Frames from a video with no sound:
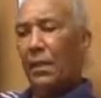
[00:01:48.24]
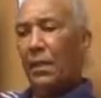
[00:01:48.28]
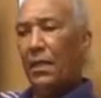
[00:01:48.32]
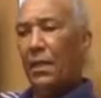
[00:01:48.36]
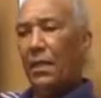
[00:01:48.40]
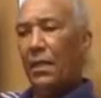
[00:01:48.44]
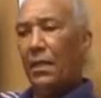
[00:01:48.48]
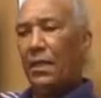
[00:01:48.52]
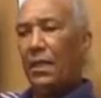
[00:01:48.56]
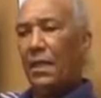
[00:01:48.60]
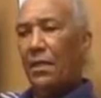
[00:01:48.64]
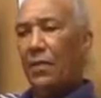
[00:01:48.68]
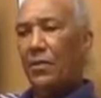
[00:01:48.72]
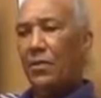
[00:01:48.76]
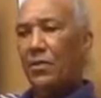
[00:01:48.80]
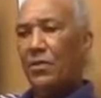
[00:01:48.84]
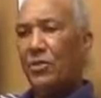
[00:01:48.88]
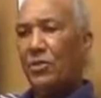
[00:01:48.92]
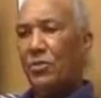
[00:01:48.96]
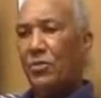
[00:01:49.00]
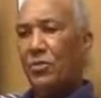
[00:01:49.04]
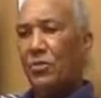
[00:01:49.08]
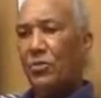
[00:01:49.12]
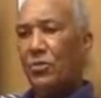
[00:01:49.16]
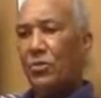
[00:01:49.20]
Leon County
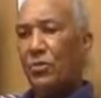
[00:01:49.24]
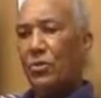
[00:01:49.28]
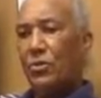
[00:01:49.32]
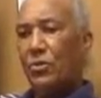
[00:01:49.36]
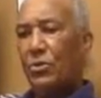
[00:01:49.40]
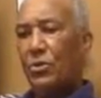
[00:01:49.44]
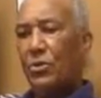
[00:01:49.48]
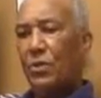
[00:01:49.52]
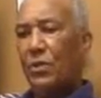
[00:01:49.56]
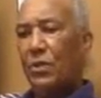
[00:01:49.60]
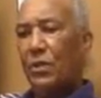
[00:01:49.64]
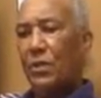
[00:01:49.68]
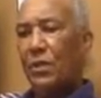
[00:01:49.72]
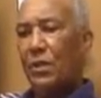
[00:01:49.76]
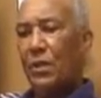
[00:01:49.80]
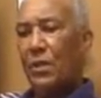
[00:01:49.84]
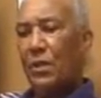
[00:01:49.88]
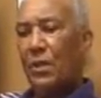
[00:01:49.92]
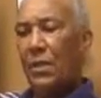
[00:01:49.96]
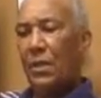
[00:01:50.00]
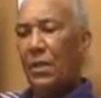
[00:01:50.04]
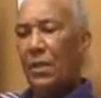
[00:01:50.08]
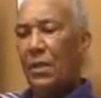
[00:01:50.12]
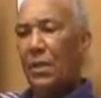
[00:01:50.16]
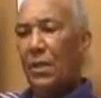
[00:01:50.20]
Schools,
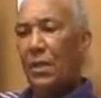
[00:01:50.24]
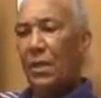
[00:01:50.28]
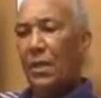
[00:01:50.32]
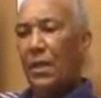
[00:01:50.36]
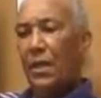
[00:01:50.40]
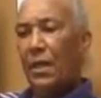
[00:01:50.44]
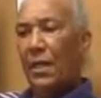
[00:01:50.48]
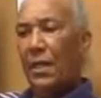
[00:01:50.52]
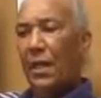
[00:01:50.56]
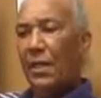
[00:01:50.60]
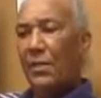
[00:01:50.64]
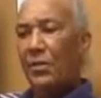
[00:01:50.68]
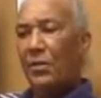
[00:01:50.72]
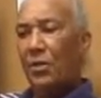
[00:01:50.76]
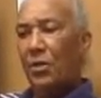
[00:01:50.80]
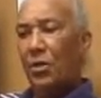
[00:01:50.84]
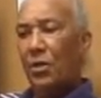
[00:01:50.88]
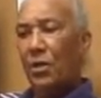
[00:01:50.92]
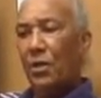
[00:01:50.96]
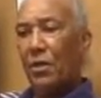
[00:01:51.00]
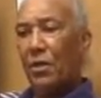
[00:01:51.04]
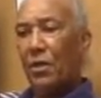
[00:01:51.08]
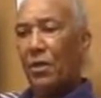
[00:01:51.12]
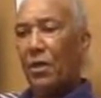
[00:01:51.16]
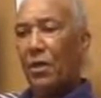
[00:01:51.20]
and I
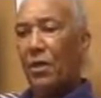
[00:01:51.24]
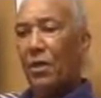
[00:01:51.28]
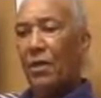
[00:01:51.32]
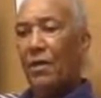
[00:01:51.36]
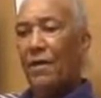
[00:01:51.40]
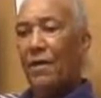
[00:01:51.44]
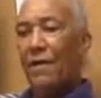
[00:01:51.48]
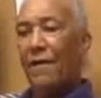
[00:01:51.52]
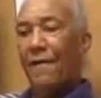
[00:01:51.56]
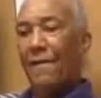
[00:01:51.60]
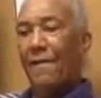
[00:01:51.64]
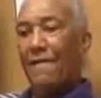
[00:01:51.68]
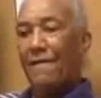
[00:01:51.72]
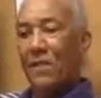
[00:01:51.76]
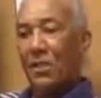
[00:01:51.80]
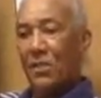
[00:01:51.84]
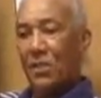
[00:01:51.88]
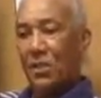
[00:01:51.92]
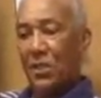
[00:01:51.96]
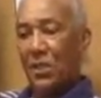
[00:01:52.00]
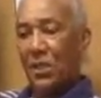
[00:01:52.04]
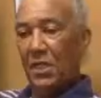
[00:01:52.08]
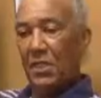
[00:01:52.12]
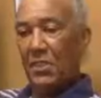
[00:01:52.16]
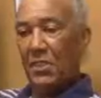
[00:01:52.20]
taught
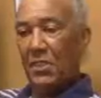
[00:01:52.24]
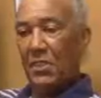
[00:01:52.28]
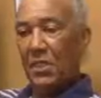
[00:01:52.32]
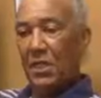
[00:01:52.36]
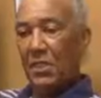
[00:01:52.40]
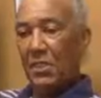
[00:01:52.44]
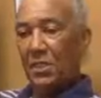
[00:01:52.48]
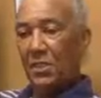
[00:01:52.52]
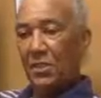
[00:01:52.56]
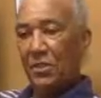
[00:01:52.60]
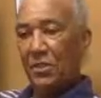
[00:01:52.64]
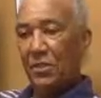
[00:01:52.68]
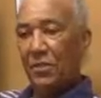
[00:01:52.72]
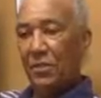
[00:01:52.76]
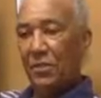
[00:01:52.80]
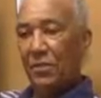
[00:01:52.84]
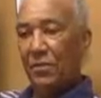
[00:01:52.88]
physical education,